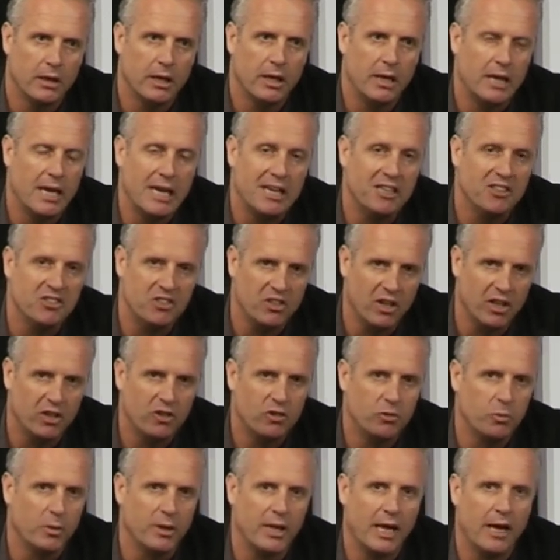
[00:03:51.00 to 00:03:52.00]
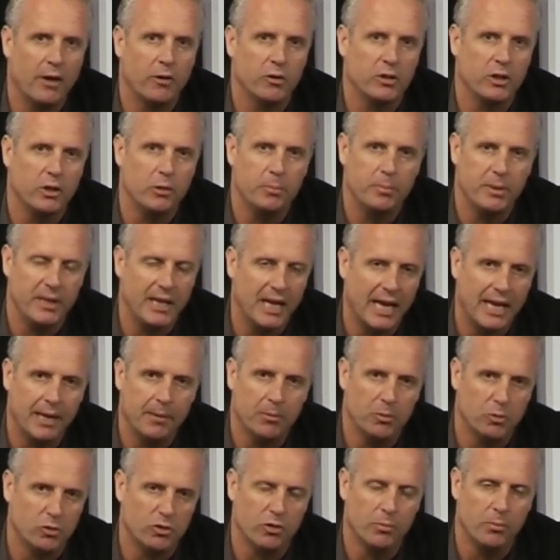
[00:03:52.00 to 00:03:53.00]
it exists without you being
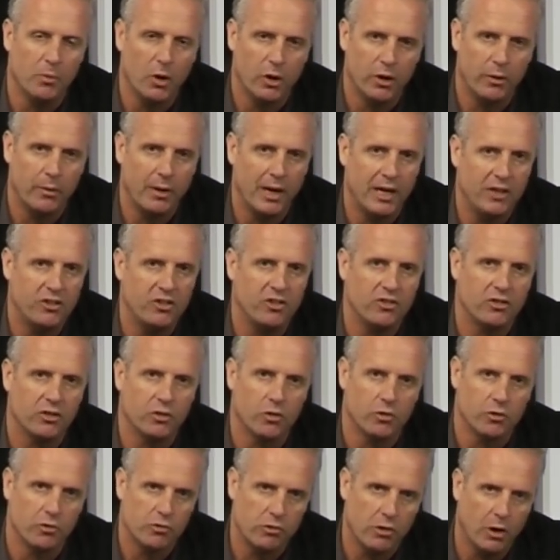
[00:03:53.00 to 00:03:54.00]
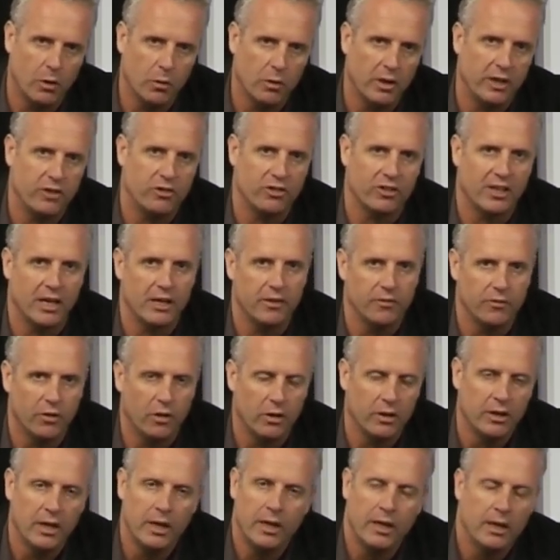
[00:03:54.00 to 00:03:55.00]
able to moderate it, to control it, to get
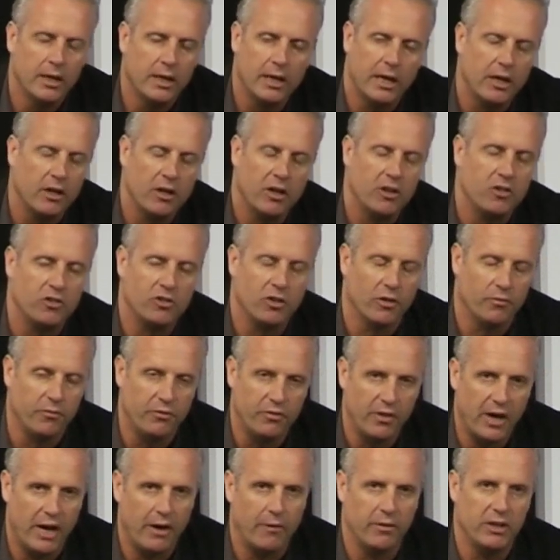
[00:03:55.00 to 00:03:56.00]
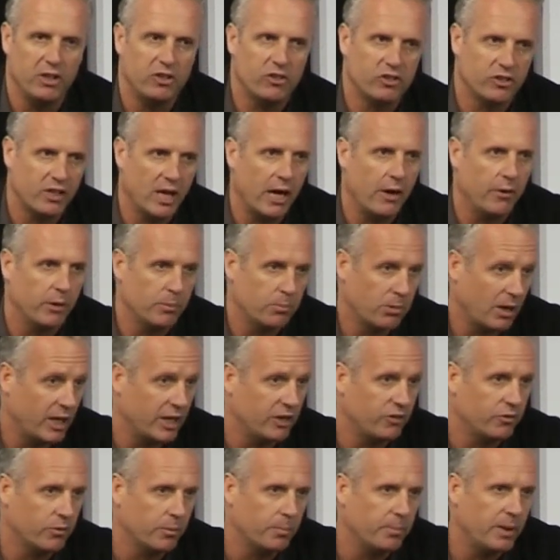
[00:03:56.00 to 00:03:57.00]
involved. It's a very scary
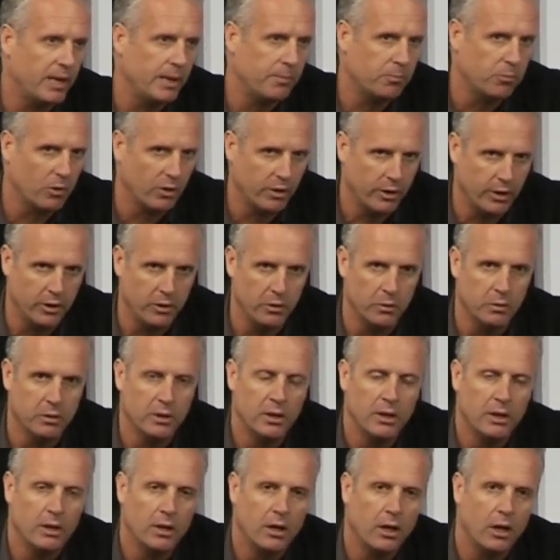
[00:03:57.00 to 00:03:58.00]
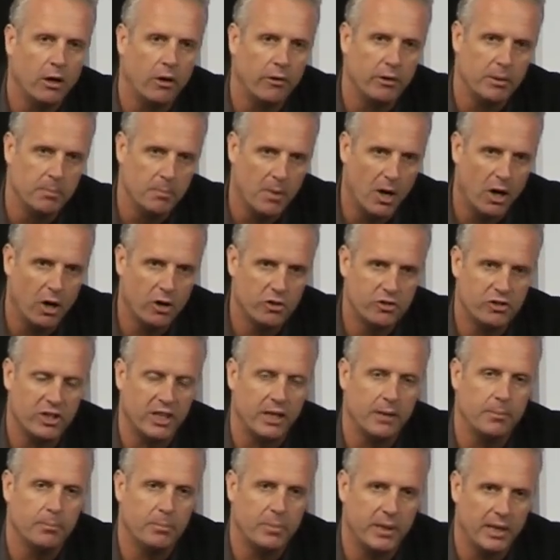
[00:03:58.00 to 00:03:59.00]
place for people who are in
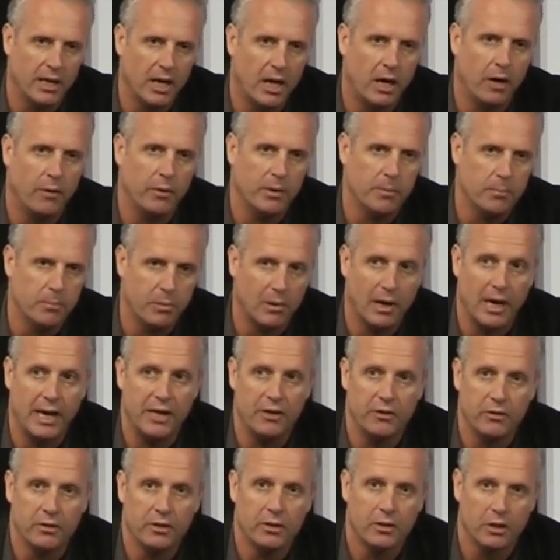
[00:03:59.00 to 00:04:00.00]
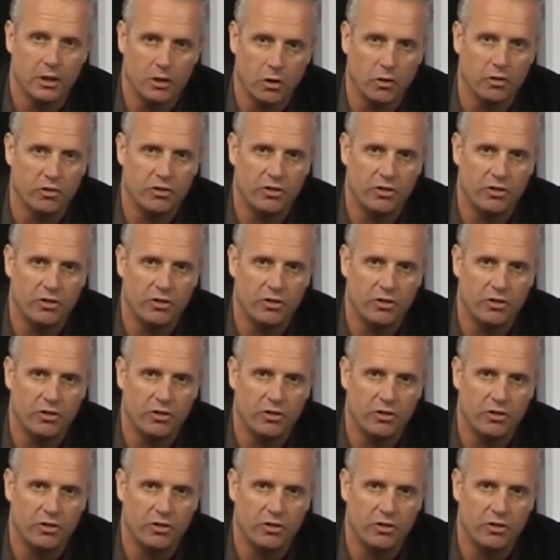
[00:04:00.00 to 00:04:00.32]
marketing, in PR, in brand are